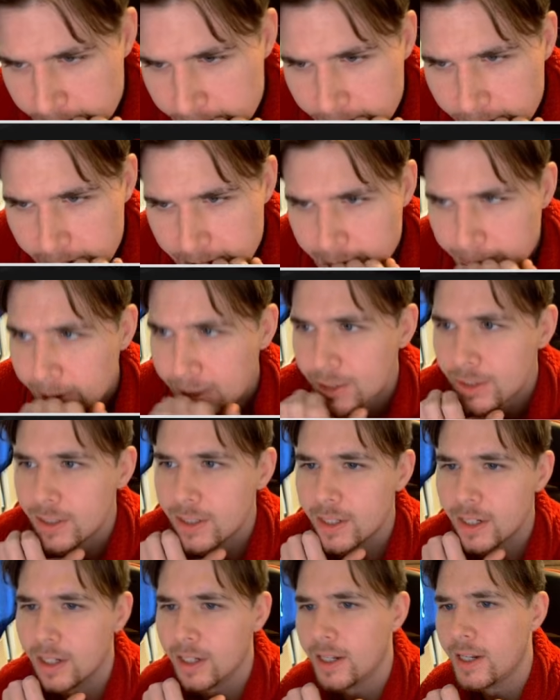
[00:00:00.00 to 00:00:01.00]
Especially
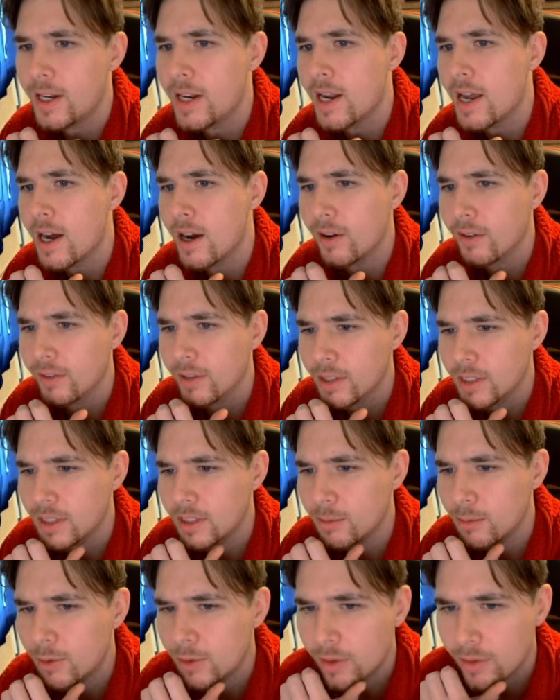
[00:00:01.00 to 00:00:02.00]
not now. This is
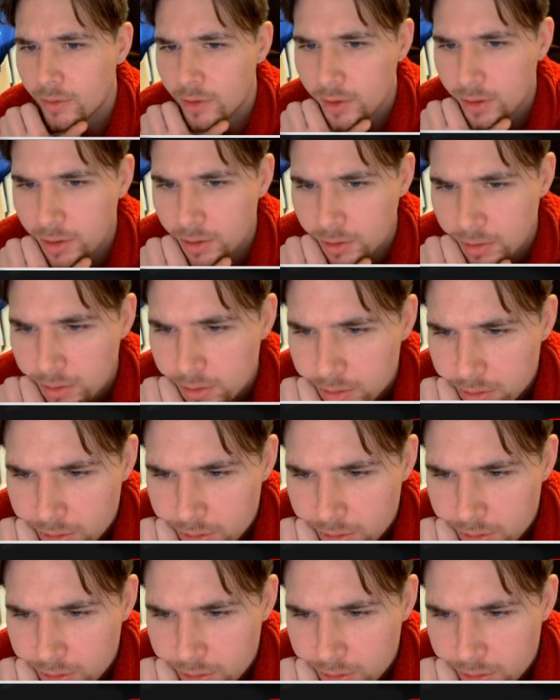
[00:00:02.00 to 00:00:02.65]
more of a